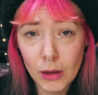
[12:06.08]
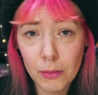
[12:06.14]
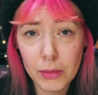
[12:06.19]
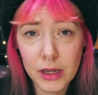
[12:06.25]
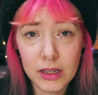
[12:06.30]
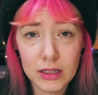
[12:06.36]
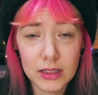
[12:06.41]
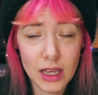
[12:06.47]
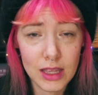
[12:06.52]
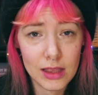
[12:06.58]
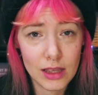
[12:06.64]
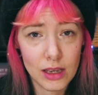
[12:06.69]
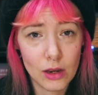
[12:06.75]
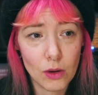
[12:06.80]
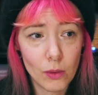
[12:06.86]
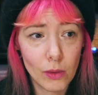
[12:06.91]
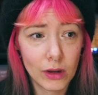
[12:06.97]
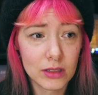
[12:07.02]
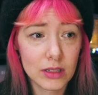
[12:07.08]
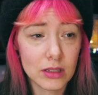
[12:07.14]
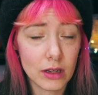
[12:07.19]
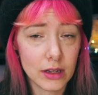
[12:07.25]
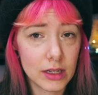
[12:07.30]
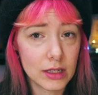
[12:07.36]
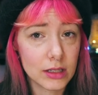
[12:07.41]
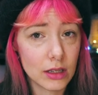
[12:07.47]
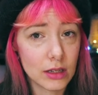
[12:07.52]
Because I think one
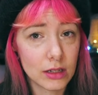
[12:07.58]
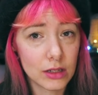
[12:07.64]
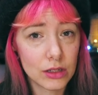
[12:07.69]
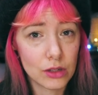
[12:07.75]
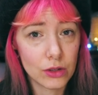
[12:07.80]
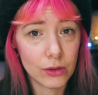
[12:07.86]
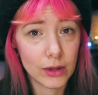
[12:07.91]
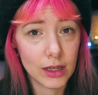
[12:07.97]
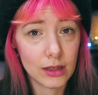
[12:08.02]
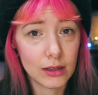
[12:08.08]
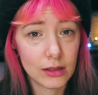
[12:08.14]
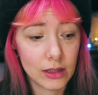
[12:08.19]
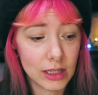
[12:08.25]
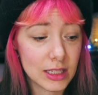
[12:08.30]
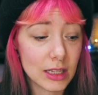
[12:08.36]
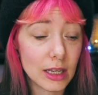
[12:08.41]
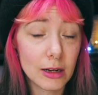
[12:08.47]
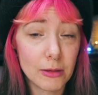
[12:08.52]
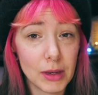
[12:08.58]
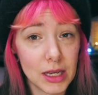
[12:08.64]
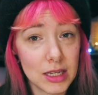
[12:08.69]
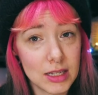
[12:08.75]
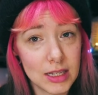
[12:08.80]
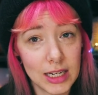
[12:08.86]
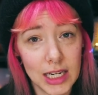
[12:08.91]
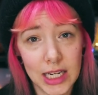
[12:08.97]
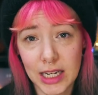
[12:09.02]
side he's going to do it, he's going to
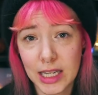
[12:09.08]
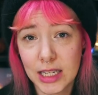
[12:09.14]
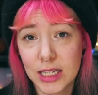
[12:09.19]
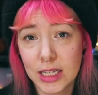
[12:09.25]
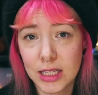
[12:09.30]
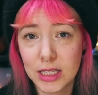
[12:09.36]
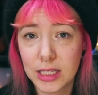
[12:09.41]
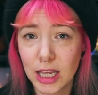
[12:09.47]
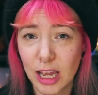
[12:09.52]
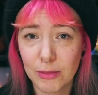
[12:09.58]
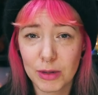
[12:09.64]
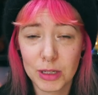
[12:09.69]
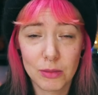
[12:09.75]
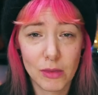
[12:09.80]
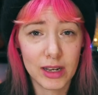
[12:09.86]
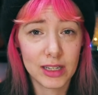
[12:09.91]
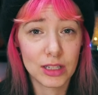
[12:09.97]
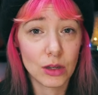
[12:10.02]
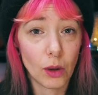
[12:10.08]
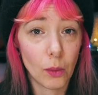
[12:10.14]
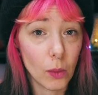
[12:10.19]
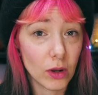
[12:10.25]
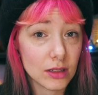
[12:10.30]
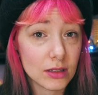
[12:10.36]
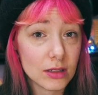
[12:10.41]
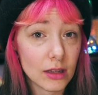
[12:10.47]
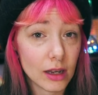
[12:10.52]
basically knit it the same as mine. So
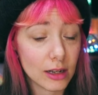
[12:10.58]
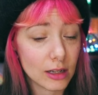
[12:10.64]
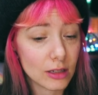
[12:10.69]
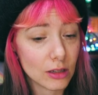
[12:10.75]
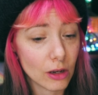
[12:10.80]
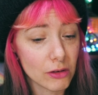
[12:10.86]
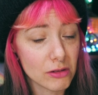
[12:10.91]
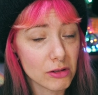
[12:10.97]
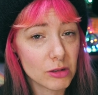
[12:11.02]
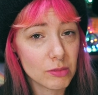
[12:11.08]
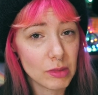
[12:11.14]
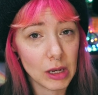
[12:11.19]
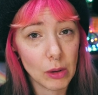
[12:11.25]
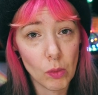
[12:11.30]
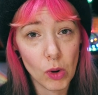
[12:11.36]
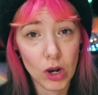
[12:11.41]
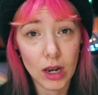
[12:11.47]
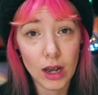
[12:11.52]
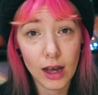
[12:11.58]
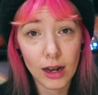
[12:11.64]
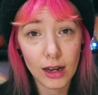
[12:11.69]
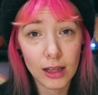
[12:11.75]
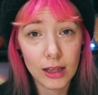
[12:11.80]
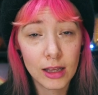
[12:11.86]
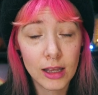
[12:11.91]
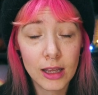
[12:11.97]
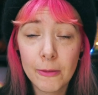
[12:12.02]
one side is going to be in one
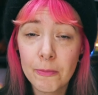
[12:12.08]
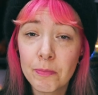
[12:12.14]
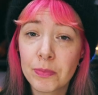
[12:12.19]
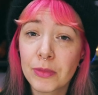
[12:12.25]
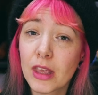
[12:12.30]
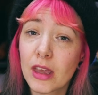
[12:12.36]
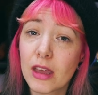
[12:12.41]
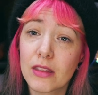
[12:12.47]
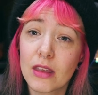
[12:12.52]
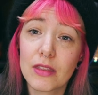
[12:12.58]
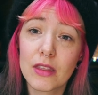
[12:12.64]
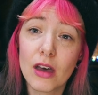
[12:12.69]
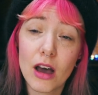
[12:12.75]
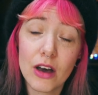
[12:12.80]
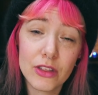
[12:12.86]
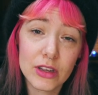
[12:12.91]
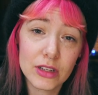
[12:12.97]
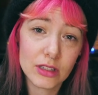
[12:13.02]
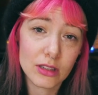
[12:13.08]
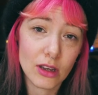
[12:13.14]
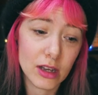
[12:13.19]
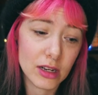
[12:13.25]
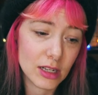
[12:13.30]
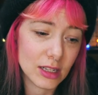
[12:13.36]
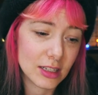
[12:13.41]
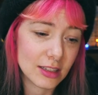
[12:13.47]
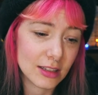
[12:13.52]
colour, and then the other
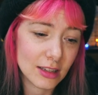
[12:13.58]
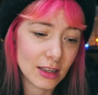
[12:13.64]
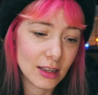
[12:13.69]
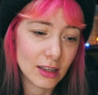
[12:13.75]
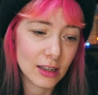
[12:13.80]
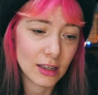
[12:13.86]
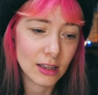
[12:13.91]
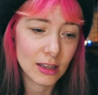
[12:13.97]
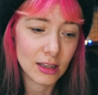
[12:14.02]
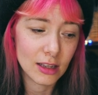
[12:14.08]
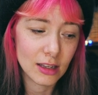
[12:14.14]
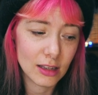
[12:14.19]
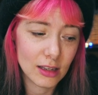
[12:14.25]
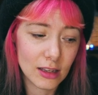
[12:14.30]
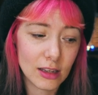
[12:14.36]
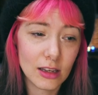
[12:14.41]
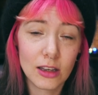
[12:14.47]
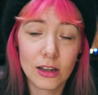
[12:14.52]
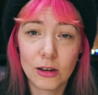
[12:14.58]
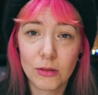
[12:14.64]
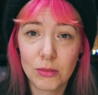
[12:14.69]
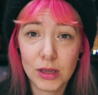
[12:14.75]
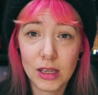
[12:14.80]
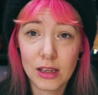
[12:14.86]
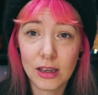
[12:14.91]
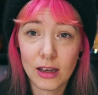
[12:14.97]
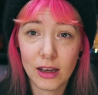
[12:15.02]
side is going to
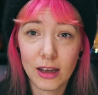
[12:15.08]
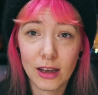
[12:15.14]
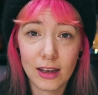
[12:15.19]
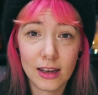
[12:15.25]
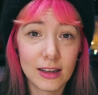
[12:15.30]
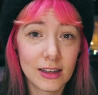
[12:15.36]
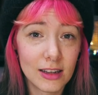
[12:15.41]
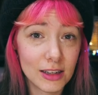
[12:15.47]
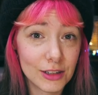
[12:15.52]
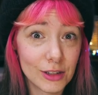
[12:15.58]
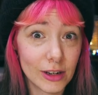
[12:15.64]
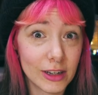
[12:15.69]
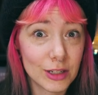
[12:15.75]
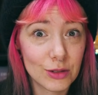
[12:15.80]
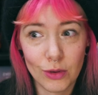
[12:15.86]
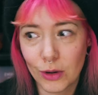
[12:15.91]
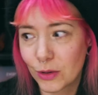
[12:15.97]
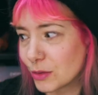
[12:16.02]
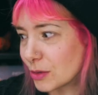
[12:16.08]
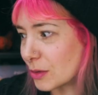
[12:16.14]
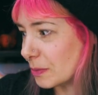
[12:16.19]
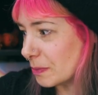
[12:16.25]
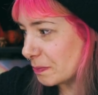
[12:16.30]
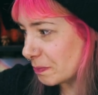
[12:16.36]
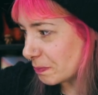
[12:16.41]
be dice rolls.